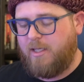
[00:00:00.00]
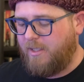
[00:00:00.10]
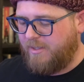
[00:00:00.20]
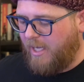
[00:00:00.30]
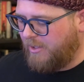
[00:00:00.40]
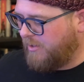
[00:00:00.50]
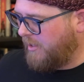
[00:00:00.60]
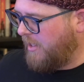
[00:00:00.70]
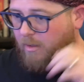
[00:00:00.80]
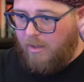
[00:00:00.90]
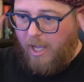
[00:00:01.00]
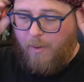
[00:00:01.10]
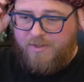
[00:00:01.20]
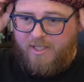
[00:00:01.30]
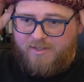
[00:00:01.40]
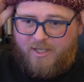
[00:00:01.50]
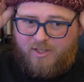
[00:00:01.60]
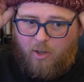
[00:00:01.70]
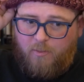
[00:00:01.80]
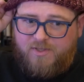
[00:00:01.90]
It is actually, I would say it's actually
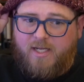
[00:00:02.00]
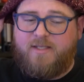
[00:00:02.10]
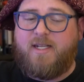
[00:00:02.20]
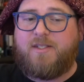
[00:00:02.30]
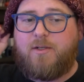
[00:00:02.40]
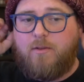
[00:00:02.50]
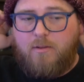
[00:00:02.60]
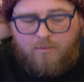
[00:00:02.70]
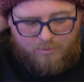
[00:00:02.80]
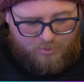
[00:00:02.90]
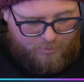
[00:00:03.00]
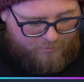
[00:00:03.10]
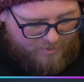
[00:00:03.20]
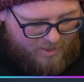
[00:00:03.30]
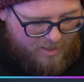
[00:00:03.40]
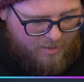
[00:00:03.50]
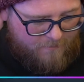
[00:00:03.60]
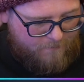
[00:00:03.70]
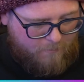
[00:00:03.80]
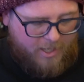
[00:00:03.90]
almost identical to the
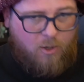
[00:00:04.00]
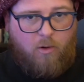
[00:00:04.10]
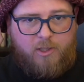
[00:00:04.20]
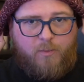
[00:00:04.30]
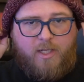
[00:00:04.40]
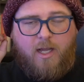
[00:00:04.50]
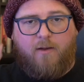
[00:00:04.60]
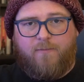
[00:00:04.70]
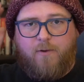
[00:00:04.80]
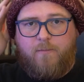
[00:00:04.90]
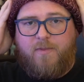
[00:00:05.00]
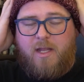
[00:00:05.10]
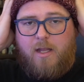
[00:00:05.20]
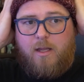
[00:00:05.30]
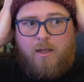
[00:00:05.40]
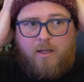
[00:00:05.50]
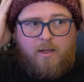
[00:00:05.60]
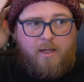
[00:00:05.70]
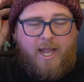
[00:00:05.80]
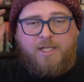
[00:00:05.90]
mic quality we got from the
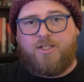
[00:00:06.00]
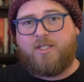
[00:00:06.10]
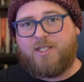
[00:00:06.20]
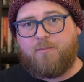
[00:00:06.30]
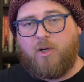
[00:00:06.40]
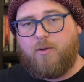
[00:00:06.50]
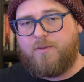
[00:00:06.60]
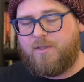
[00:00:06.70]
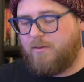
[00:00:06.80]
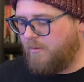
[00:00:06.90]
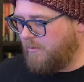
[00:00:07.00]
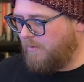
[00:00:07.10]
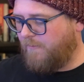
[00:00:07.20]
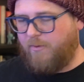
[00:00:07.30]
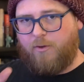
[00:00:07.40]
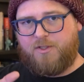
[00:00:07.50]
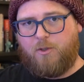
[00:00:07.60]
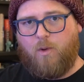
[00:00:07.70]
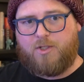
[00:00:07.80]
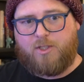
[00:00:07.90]
H6 Pros. For those of you
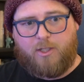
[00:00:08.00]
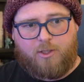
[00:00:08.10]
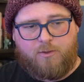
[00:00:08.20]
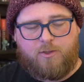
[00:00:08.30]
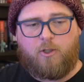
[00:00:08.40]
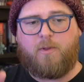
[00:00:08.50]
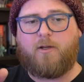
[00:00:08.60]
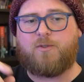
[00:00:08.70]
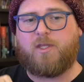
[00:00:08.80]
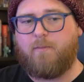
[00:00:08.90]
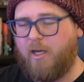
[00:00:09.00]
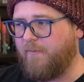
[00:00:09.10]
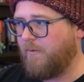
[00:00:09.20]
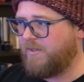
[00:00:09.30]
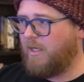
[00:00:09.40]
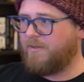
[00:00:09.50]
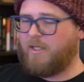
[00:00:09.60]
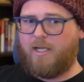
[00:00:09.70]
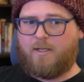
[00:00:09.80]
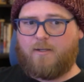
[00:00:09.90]
watching on YouTube, here's what the microphone sounds
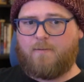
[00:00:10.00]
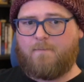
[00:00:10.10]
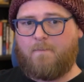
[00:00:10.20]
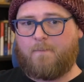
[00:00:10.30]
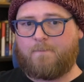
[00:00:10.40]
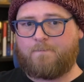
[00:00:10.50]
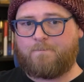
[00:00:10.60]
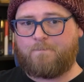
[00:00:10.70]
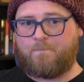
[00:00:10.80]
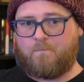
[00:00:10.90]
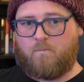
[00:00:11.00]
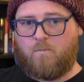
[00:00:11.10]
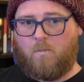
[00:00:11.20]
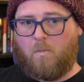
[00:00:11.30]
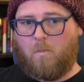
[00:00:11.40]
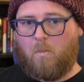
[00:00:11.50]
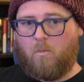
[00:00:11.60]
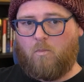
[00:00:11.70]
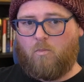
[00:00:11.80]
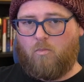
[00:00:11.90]
like. This is what the microphone sounds
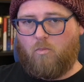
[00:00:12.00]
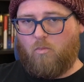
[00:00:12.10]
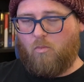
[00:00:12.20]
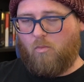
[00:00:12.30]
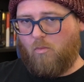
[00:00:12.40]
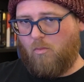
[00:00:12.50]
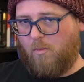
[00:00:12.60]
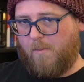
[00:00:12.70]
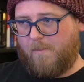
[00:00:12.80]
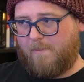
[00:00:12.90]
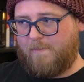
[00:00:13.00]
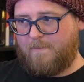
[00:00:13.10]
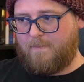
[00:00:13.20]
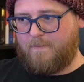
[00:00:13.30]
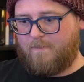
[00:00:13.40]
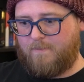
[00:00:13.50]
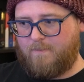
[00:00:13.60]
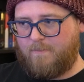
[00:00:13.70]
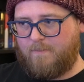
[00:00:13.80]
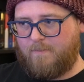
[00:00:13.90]
like for the Drop Plus Sennheiser
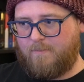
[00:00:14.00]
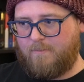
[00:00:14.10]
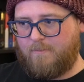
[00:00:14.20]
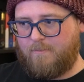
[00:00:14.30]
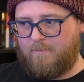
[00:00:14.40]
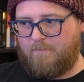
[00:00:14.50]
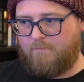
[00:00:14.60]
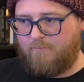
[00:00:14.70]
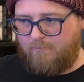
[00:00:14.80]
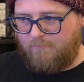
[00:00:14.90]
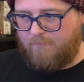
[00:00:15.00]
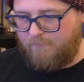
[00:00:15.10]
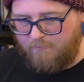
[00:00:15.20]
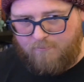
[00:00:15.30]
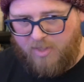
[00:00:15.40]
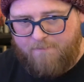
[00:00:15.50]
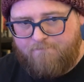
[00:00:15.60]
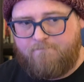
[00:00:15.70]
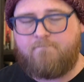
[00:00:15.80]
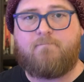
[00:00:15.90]
PC38X. Yep.
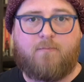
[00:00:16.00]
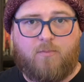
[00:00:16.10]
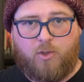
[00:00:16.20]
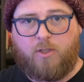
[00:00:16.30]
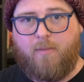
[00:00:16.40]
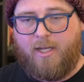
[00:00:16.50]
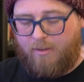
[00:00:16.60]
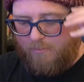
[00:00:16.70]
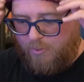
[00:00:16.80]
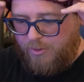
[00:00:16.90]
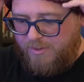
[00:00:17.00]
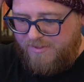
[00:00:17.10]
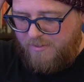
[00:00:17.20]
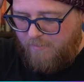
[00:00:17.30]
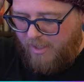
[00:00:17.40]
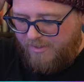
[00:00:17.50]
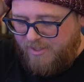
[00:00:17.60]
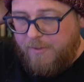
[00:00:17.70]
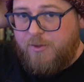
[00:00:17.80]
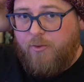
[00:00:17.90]
Good mic. Good, decent mic.
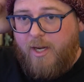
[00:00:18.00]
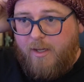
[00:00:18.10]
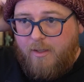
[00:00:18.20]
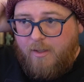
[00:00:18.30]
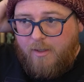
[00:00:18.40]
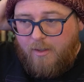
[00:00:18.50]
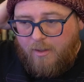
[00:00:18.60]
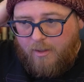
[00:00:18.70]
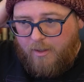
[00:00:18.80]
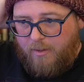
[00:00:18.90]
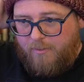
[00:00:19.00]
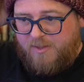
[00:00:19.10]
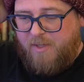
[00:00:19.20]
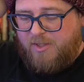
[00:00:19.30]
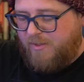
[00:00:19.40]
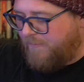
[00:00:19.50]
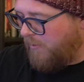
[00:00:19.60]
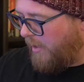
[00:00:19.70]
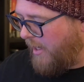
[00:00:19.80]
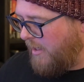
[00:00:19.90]
Sounds great, uh, especially
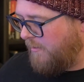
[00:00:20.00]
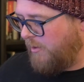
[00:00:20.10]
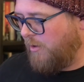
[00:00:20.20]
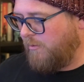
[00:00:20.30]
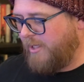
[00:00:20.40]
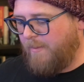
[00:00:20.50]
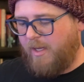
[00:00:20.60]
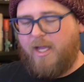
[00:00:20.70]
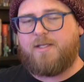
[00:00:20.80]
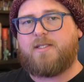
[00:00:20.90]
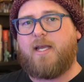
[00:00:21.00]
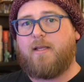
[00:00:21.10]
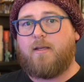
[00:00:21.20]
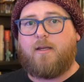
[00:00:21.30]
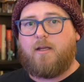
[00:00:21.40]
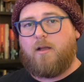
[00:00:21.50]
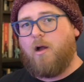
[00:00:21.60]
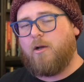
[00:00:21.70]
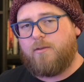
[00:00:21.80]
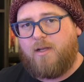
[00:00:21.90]
for a, you know, gaming headset.
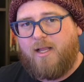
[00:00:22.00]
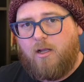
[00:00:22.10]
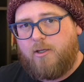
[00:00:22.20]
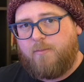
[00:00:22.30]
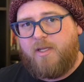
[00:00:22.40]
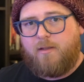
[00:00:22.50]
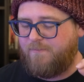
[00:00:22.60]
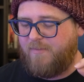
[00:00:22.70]
Hard, kind of hard to beat.